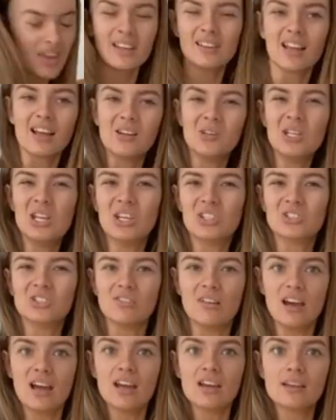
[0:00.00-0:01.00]
that looks
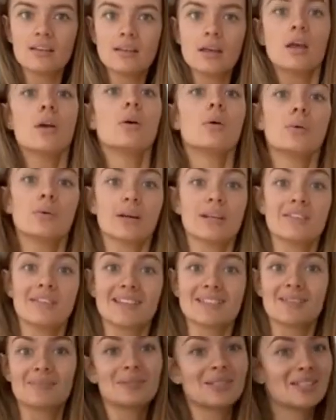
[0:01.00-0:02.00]
right. Well anyways,
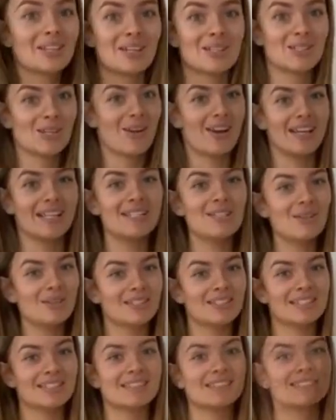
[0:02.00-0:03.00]
I'm gonna go try it
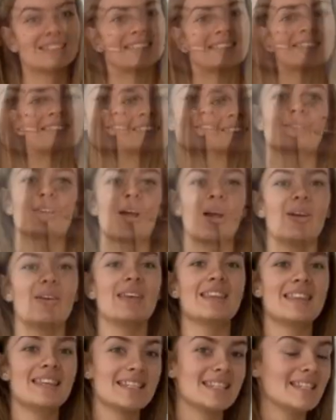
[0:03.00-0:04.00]
on. So
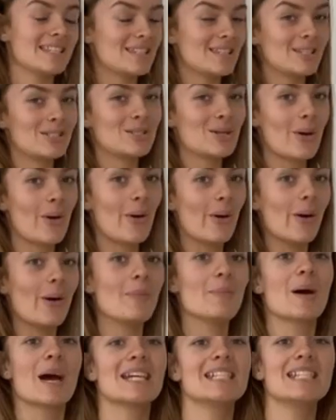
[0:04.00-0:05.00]
this is the
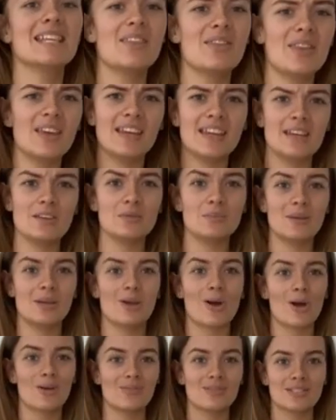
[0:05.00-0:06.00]
top. I didn't think it would be
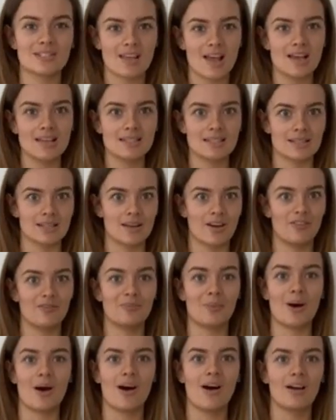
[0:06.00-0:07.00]
oversized enough,
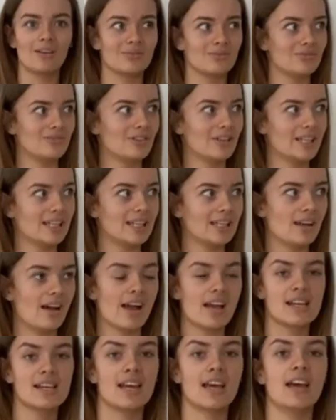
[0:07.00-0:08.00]
but I really
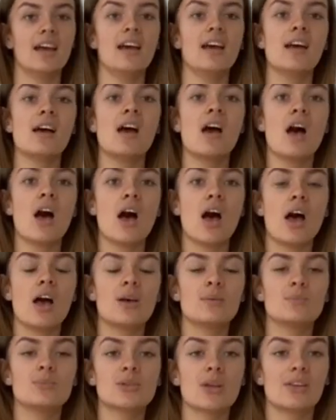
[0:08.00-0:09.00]
like
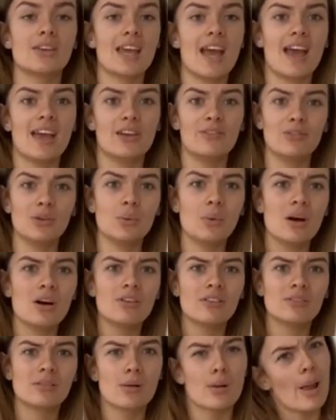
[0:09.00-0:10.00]
it. So yeah, if you
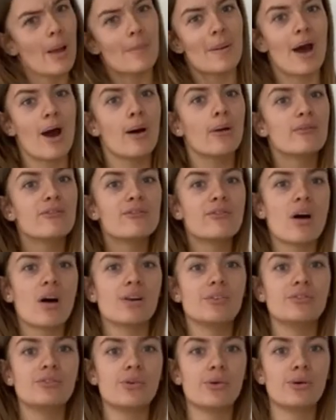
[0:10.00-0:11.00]
are about
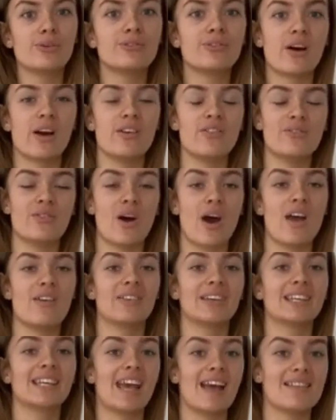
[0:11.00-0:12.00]
5'4",
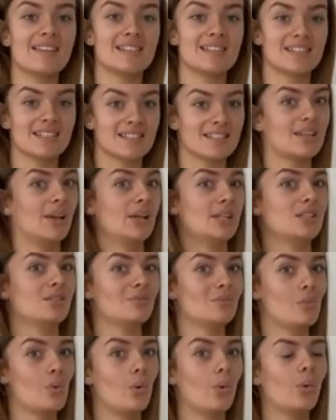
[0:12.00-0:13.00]
5'5", get this in a size
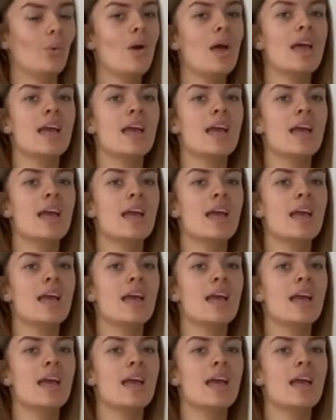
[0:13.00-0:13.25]
small.